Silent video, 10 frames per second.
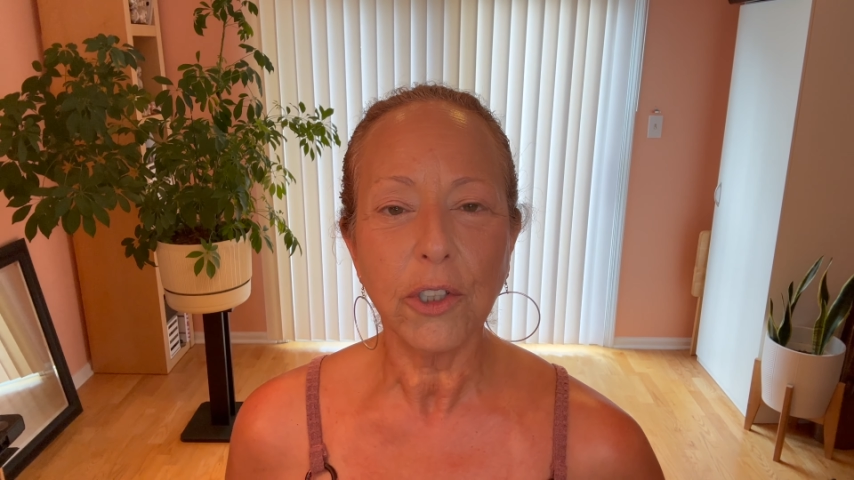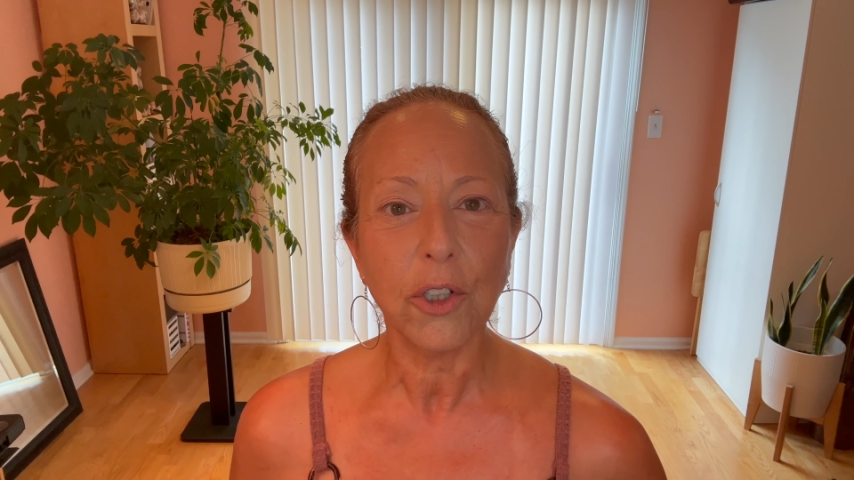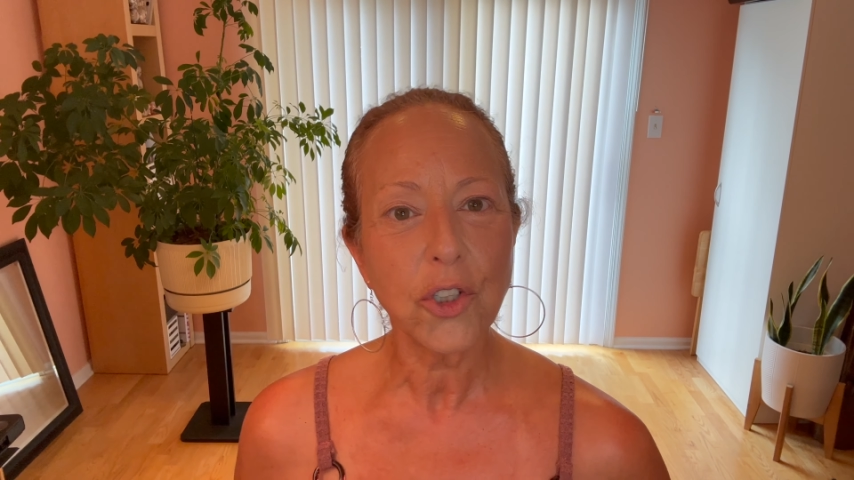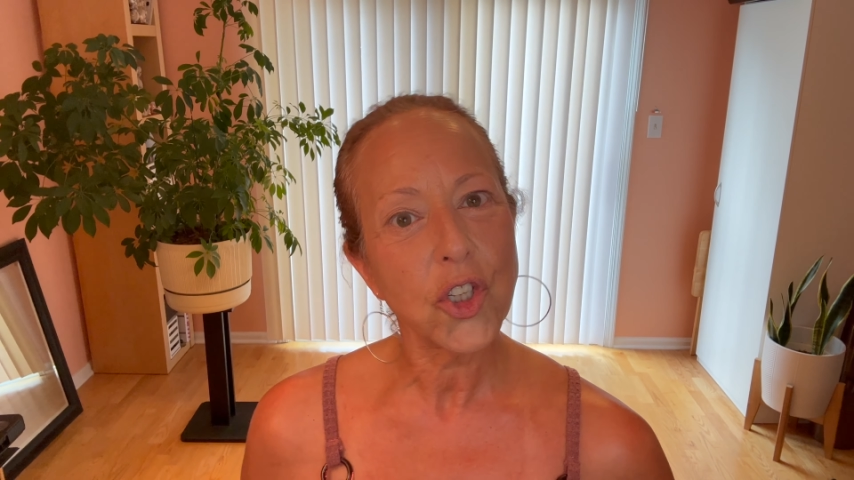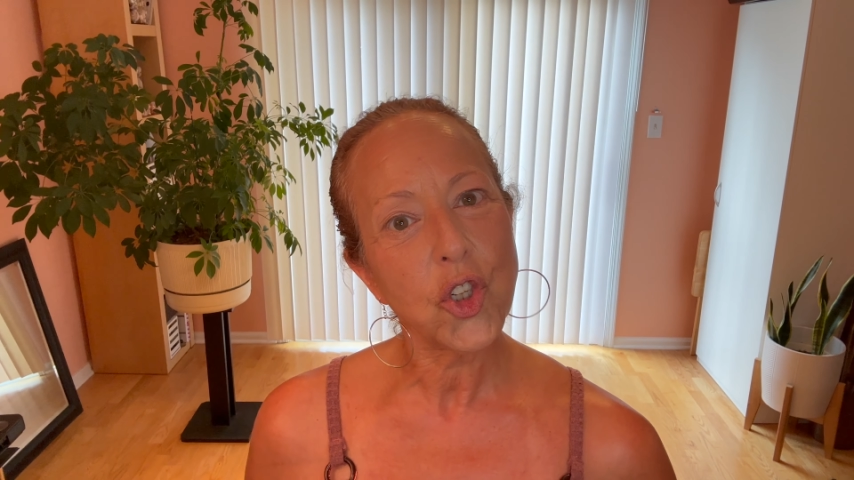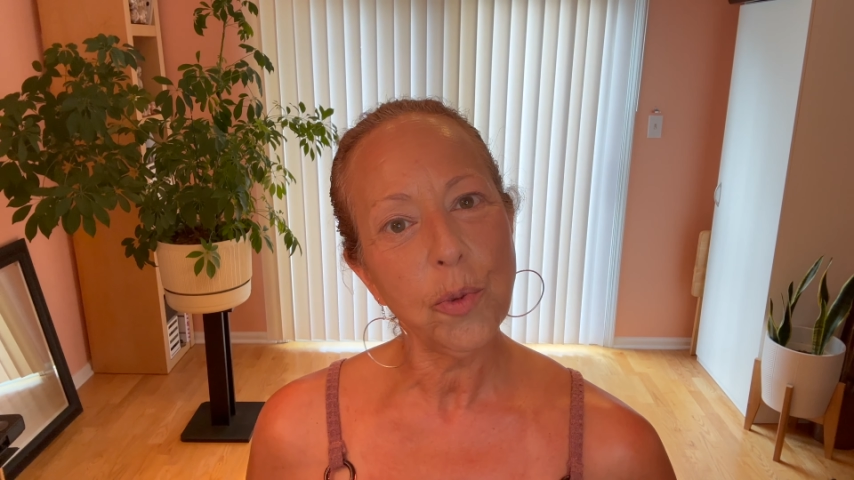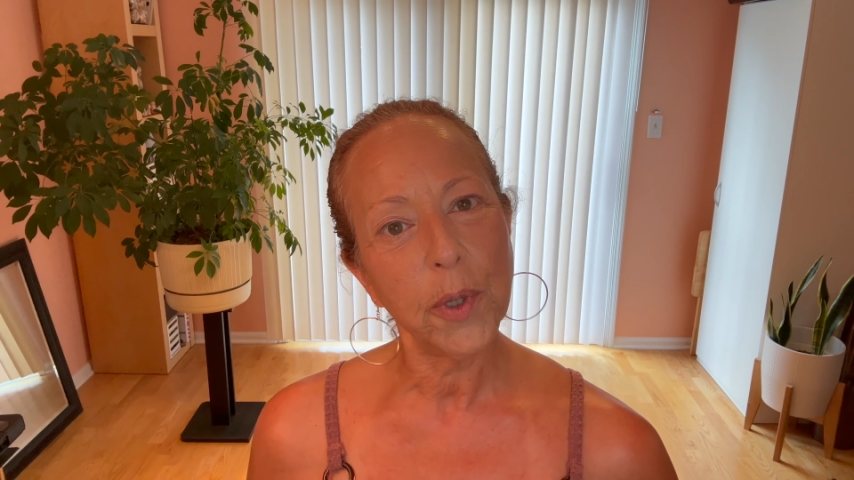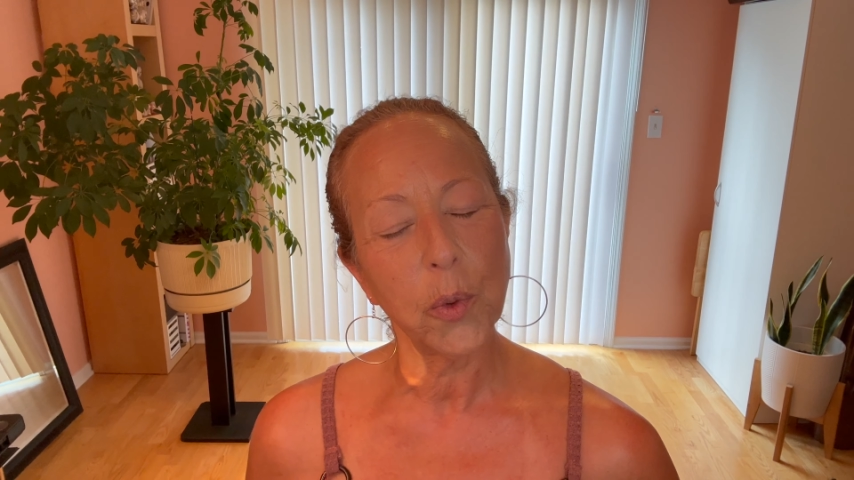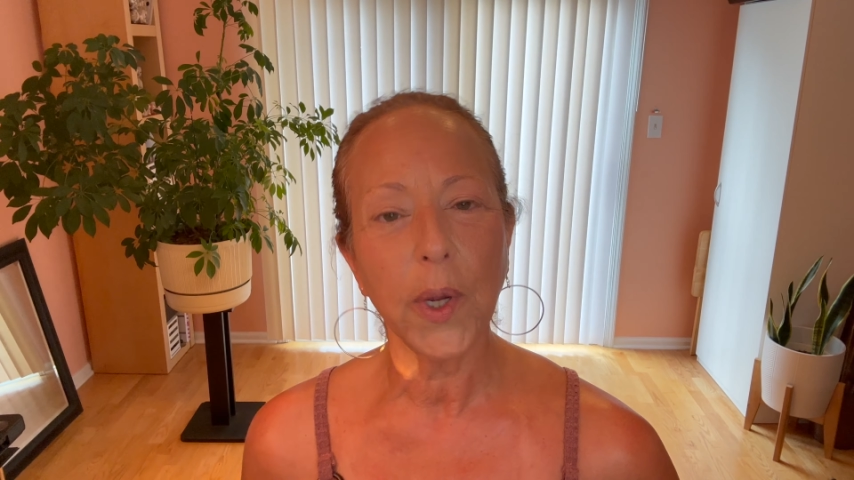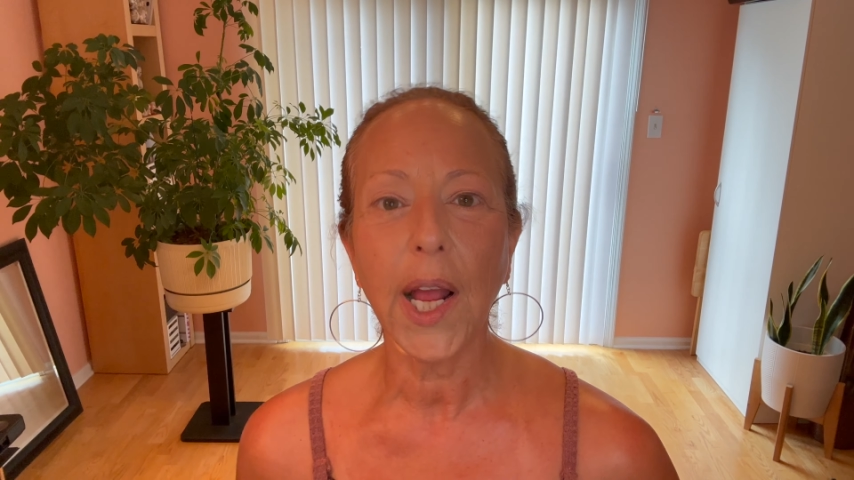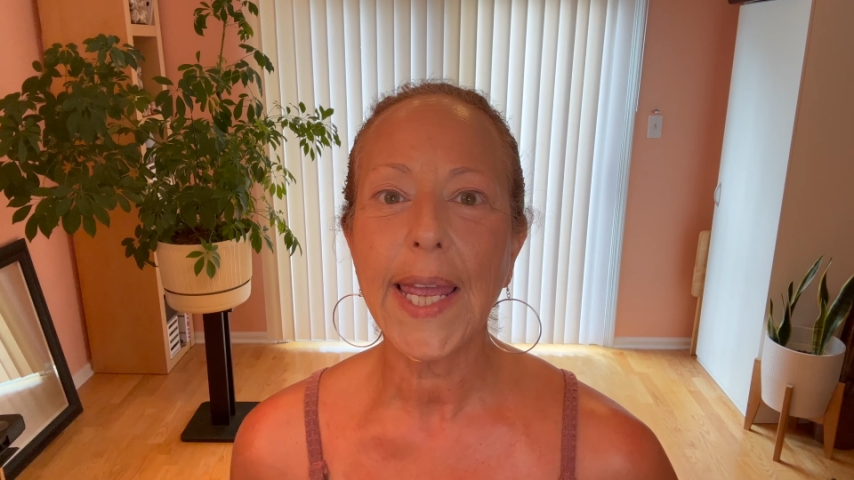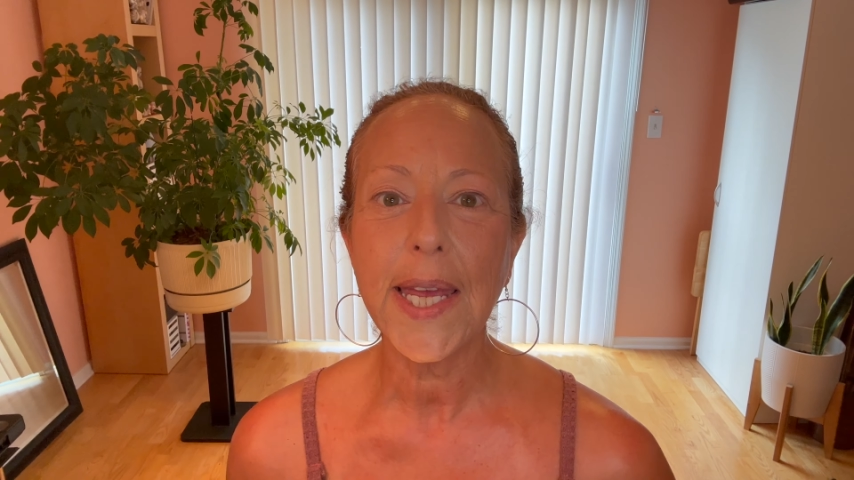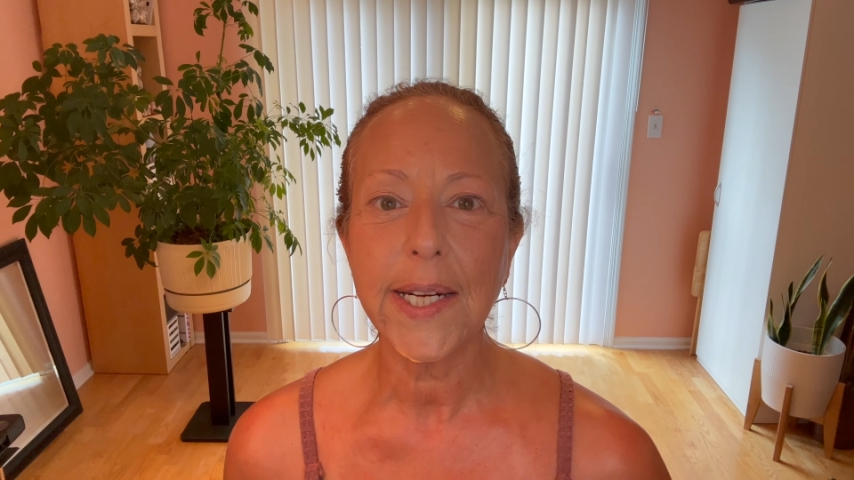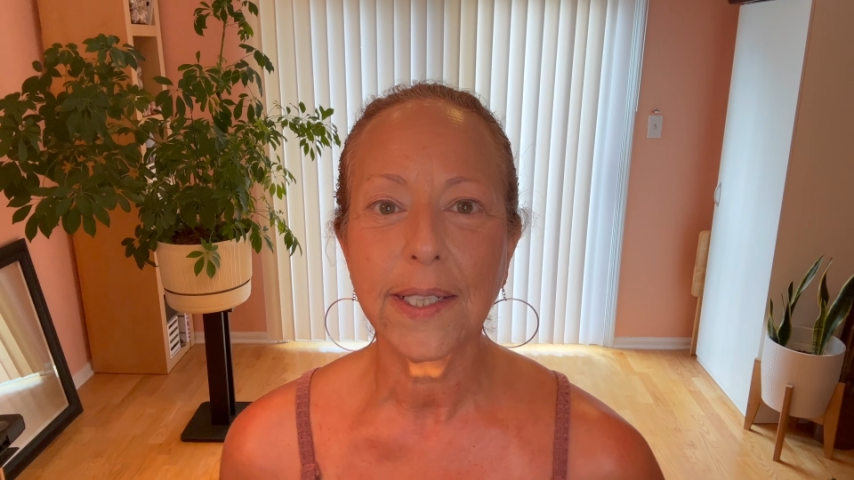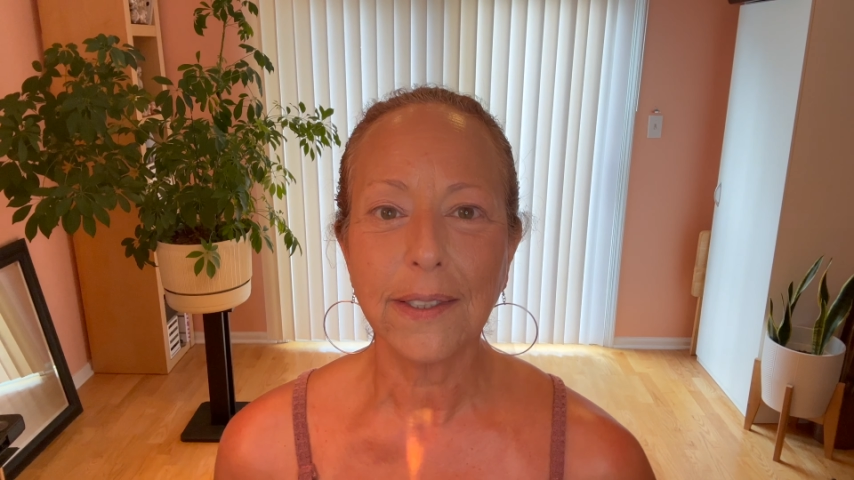looks stupid when I
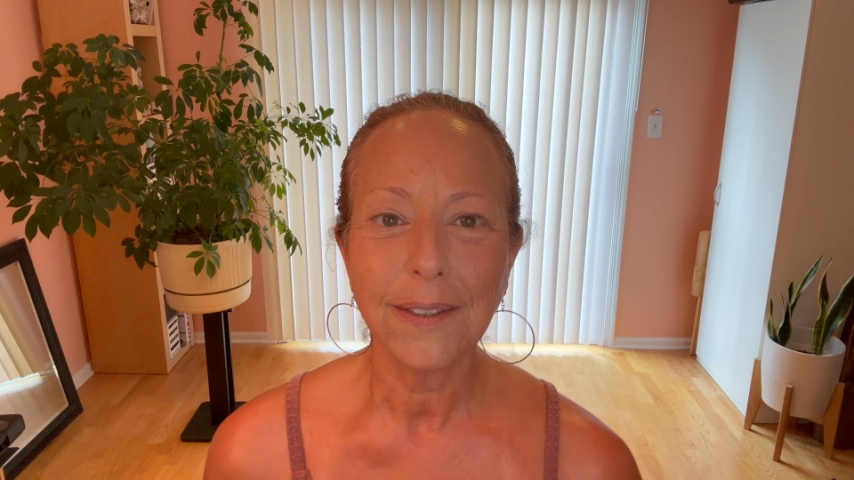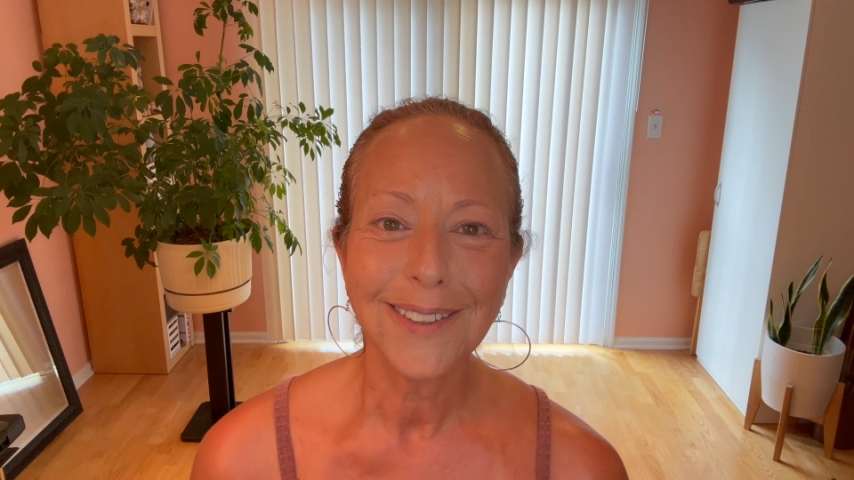edit.